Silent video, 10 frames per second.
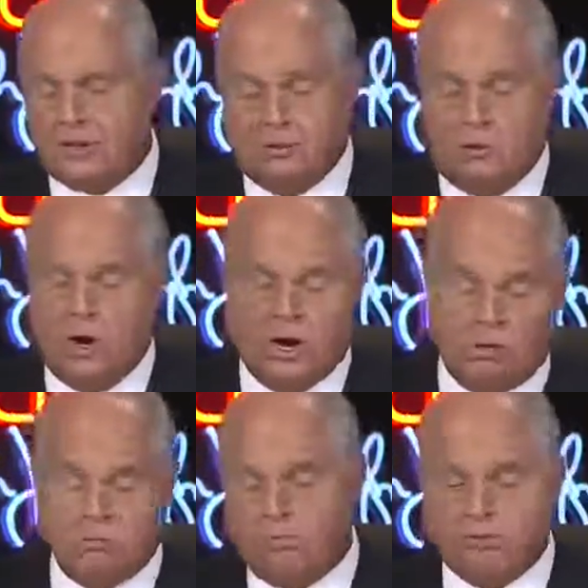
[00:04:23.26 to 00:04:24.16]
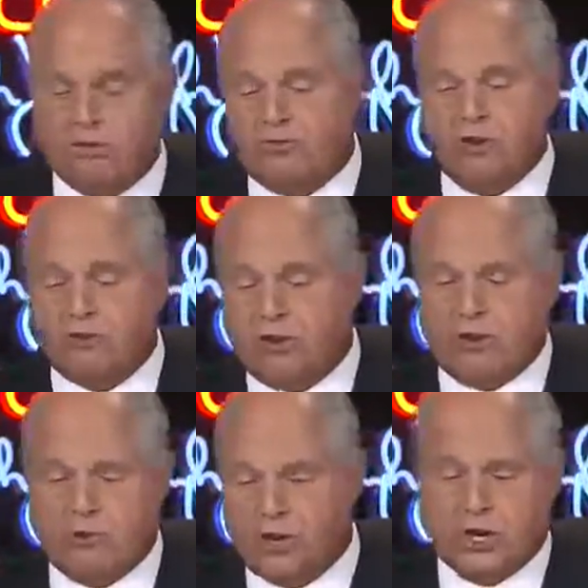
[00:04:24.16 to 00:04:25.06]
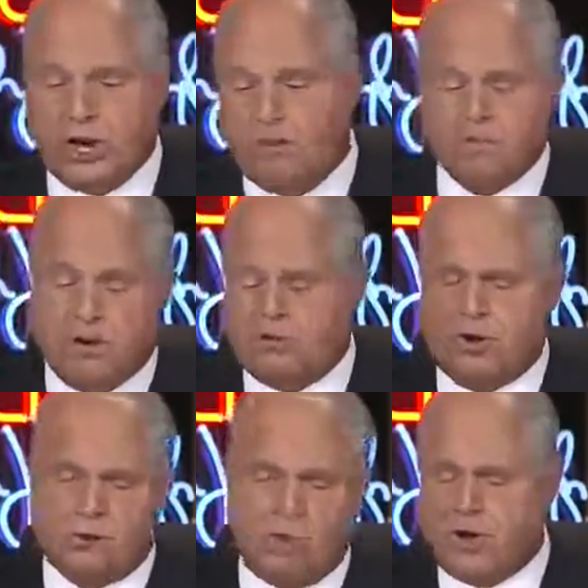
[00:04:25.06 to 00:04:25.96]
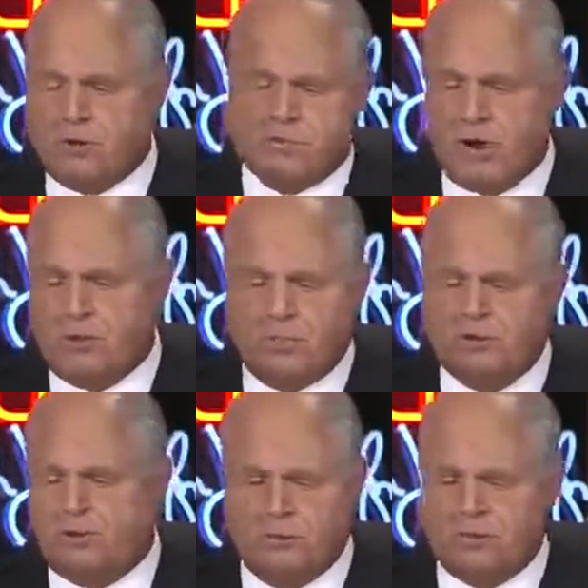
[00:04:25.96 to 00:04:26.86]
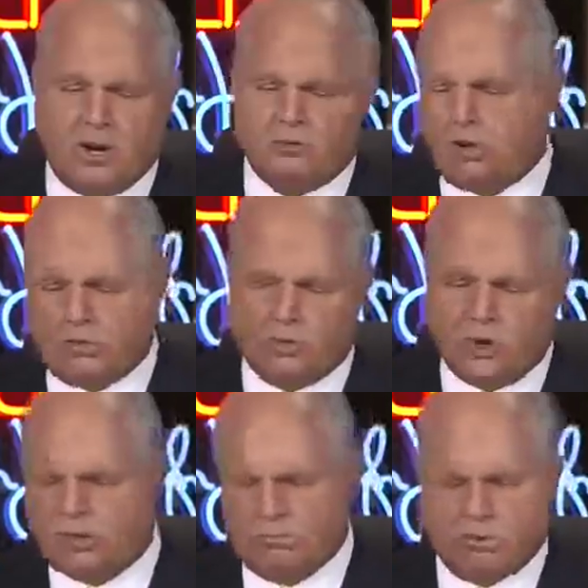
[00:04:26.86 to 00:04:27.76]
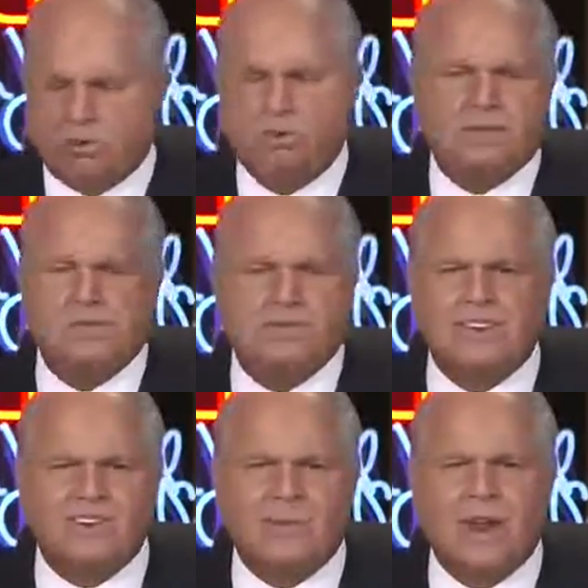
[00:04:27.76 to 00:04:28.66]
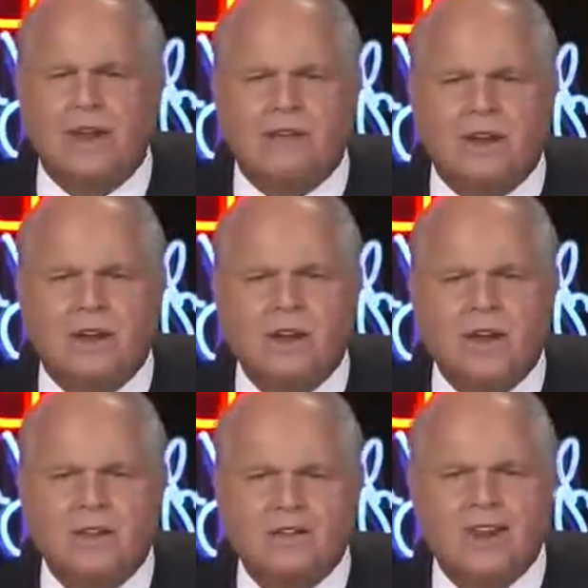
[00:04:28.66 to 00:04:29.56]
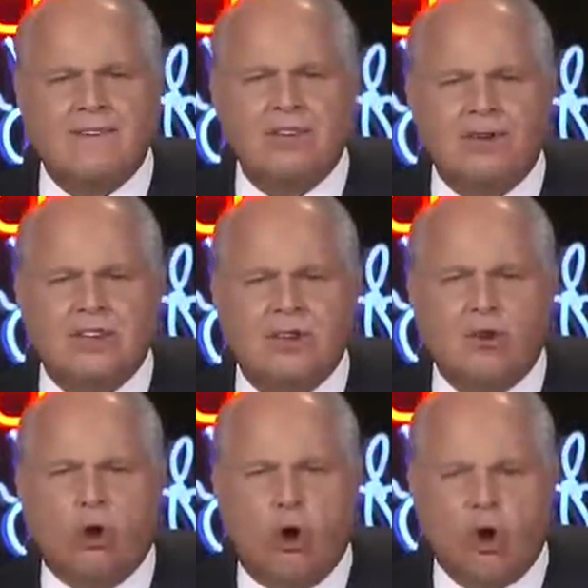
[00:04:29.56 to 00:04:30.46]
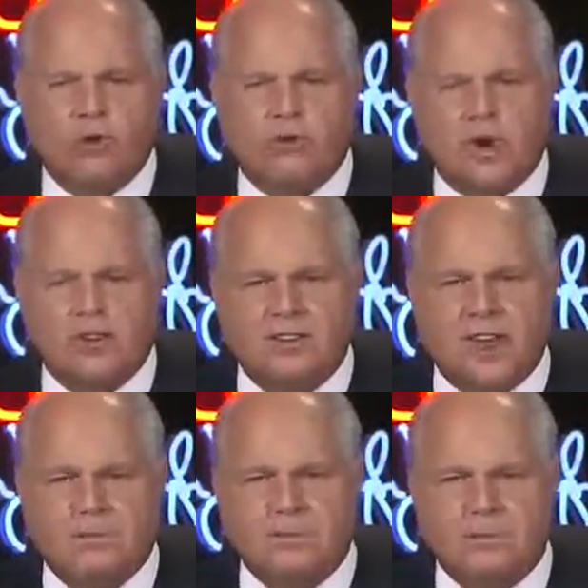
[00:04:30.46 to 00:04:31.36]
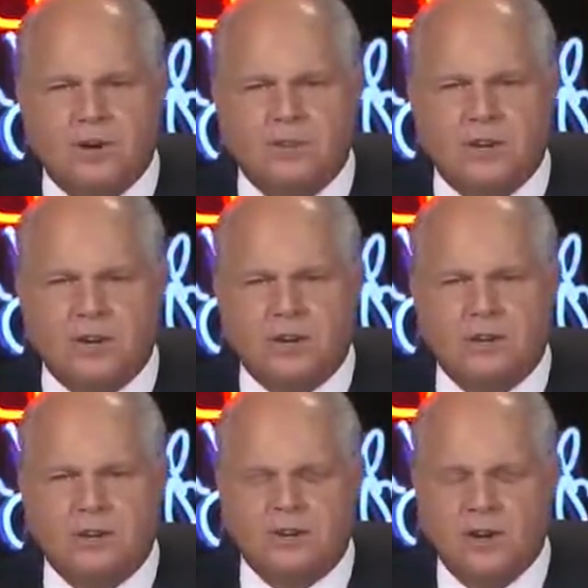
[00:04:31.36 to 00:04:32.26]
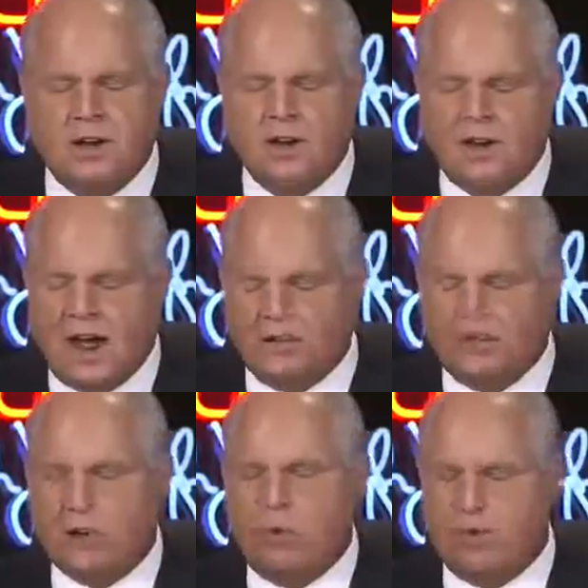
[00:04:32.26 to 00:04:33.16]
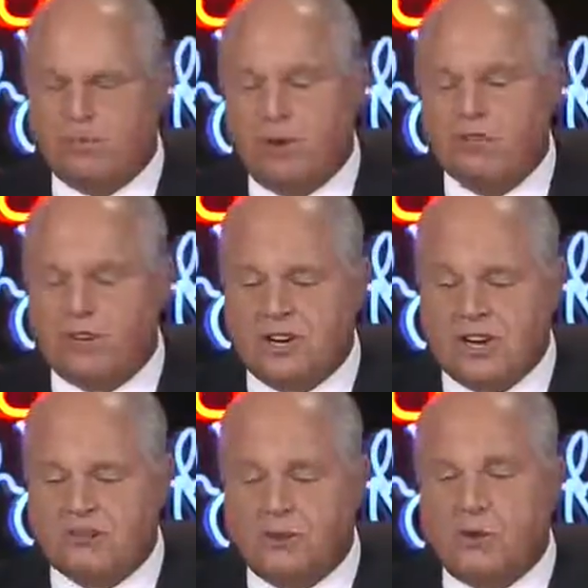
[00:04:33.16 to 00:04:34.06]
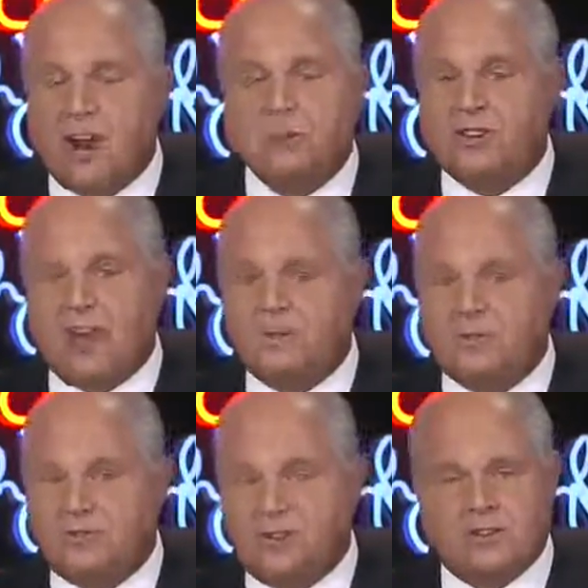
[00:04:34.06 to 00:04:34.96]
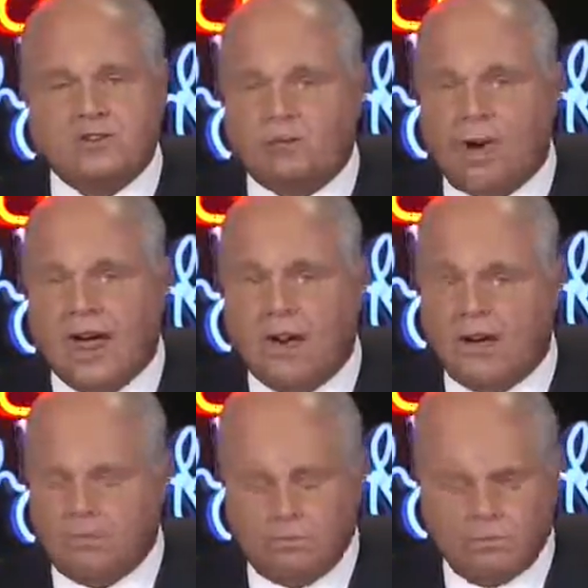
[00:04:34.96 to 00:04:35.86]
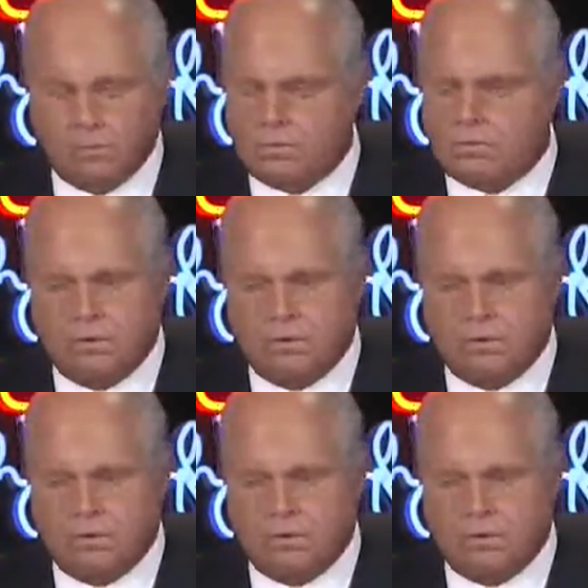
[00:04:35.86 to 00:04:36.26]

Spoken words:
said, well, the president said during the campaign that he wanted to ban Muslims. And I thought, no, it's irrelevant. They're not even using the law to try to stop the president on this. I think what the president has to do, and I was happy to see it, this rally